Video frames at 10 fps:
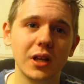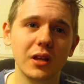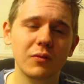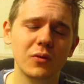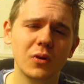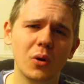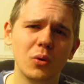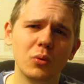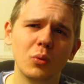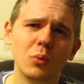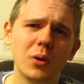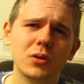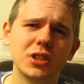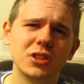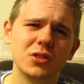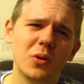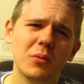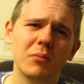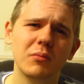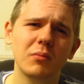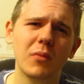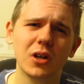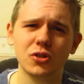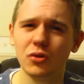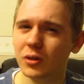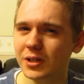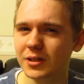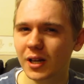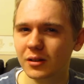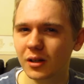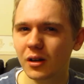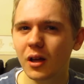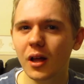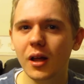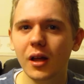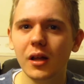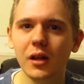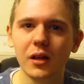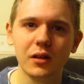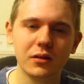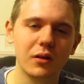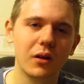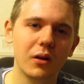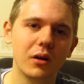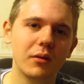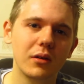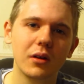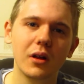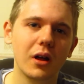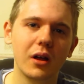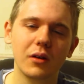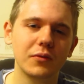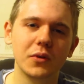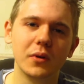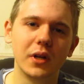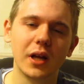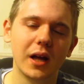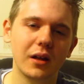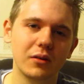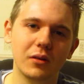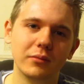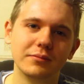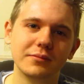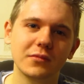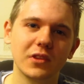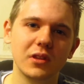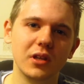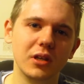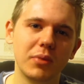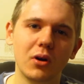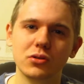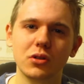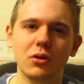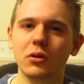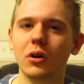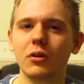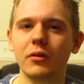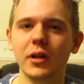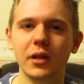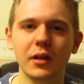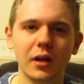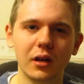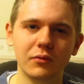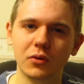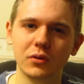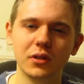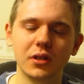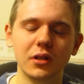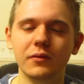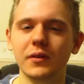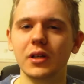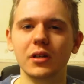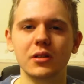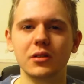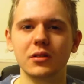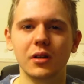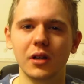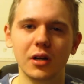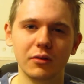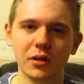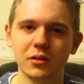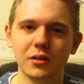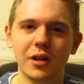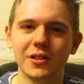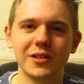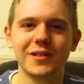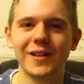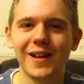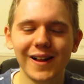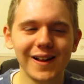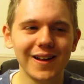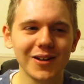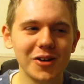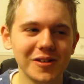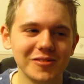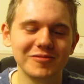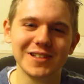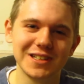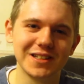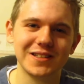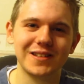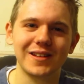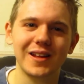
Even though Welsh is not my strongest accent, it's uh, I love doing it, and um, the Postcode Lottery advert on the T V is just hilarious, and I just couldn't resist